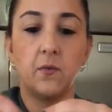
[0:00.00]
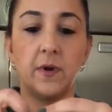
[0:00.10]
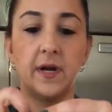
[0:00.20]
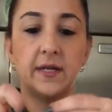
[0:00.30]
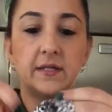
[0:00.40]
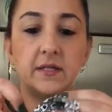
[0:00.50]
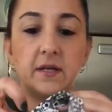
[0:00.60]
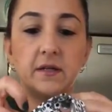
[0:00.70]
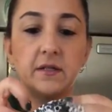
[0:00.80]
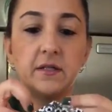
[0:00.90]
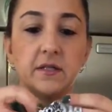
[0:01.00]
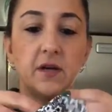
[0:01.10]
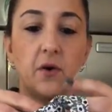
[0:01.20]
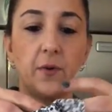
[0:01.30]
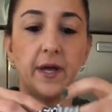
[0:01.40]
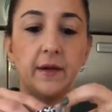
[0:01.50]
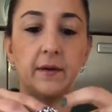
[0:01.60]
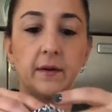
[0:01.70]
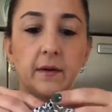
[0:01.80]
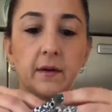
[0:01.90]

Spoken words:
When I start sewing,